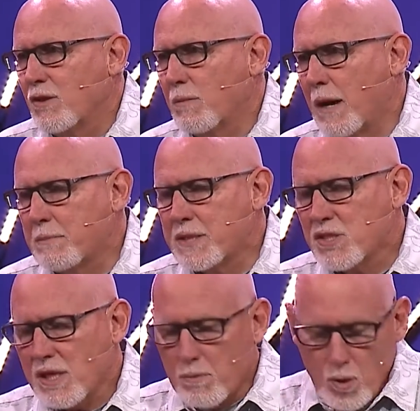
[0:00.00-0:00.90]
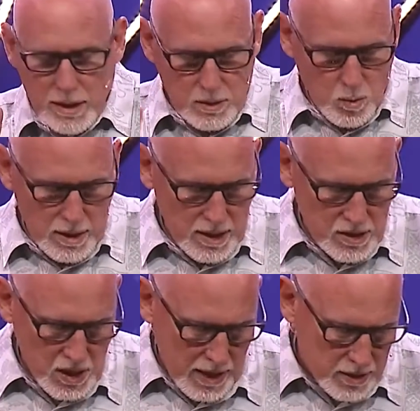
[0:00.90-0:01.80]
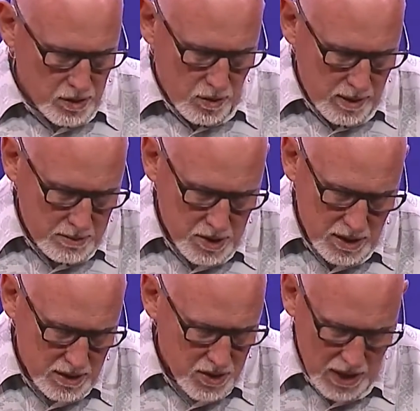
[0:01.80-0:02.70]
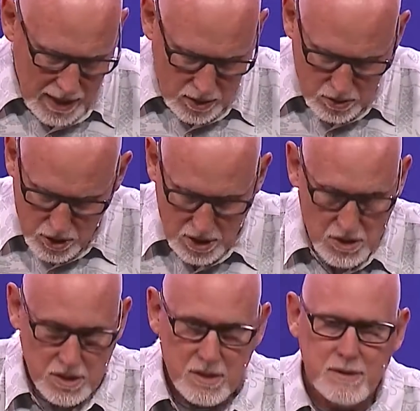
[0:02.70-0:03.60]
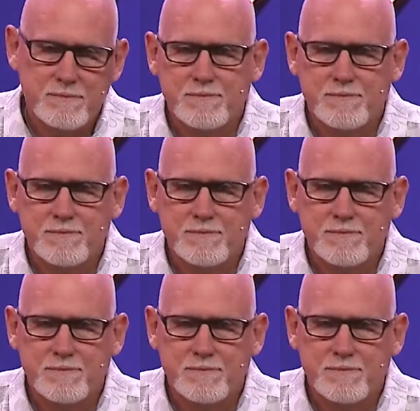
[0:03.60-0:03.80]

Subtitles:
There might be someone in one of these auditoriums that does not know Jesus.